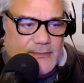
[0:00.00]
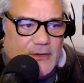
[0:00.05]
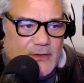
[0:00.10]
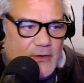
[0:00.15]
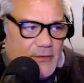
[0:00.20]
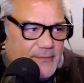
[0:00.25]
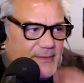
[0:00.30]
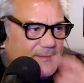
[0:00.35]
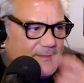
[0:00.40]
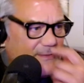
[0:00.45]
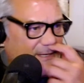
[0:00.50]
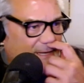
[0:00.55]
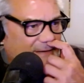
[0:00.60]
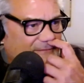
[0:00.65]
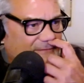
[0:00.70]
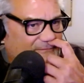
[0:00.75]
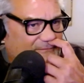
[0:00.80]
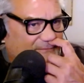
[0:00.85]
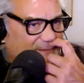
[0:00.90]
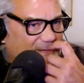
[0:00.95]
maybe I
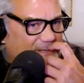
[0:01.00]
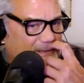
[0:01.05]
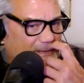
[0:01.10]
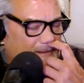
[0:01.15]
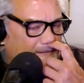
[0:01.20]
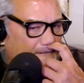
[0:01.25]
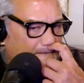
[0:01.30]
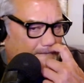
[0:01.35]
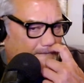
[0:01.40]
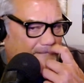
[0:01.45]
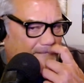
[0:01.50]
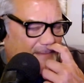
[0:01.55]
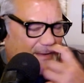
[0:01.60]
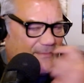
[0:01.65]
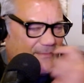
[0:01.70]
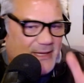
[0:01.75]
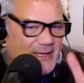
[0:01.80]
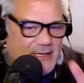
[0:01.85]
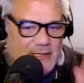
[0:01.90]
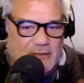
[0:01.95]
can find it. I'm
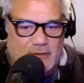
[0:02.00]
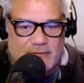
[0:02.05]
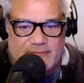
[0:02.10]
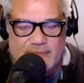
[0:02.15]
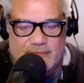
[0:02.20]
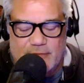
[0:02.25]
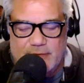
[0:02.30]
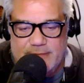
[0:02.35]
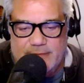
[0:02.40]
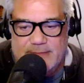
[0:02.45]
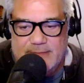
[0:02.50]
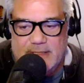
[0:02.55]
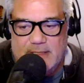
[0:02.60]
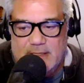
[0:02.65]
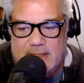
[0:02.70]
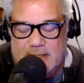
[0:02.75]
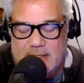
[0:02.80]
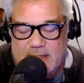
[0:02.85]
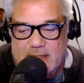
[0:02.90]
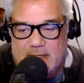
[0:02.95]
not going to look for it.
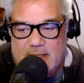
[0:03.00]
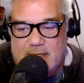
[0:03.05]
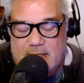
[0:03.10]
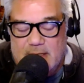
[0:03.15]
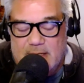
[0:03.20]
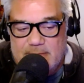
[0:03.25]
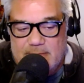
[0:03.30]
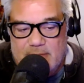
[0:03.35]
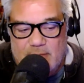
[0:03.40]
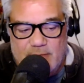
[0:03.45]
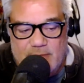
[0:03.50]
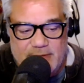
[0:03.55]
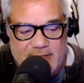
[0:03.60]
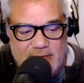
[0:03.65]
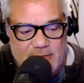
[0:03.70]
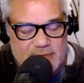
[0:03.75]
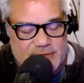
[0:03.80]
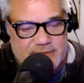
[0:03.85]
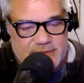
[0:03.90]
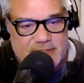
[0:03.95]
But
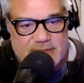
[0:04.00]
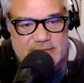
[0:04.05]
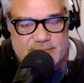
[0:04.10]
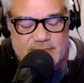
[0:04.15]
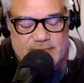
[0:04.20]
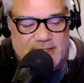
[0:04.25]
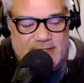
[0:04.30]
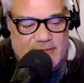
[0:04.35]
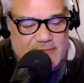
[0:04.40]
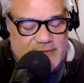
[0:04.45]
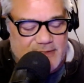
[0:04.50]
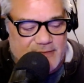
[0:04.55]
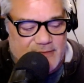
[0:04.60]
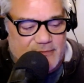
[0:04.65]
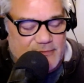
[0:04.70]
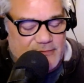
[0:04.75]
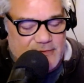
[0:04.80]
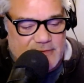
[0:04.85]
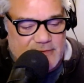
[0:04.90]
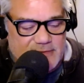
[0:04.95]

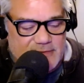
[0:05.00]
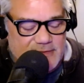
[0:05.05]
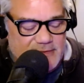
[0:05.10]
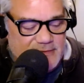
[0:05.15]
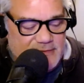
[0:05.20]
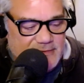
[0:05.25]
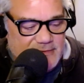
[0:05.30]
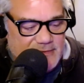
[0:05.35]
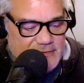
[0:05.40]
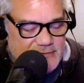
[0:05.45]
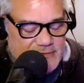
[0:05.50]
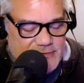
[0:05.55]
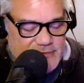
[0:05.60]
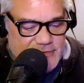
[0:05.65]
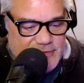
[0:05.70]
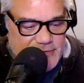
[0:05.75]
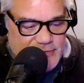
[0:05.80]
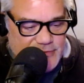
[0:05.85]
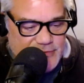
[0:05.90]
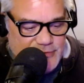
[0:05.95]

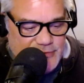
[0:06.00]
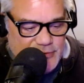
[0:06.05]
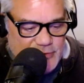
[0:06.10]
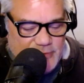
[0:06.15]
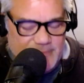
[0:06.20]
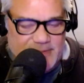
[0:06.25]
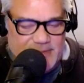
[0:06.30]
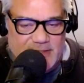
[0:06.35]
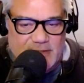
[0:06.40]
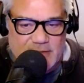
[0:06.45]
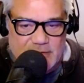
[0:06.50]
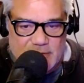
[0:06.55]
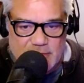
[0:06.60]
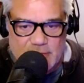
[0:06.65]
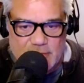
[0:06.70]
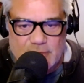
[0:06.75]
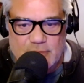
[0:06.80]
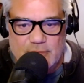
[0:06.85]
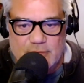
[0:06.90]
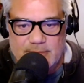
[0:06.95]
the doom and
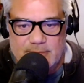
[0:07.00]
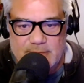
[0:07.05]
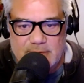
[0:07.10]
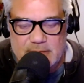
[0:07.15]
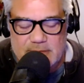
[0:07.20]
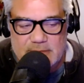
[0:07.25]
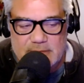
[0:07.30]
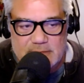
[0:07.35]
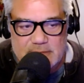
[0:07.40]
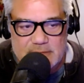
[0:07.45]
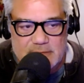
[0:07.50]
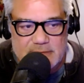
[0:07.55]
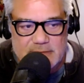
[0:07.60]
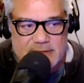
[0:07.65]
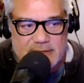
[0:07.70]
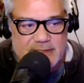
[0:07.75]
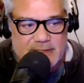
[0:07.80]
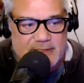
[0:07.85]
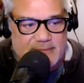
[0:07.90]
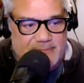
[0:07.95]
gloom.
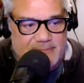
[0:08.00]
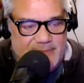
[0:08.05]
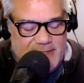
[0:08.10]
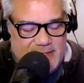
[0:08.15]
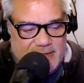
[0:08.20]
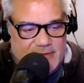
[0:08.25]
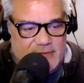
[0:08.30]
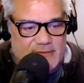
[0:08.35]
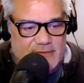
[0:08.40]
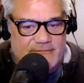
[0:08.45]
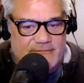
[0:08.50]
It appeared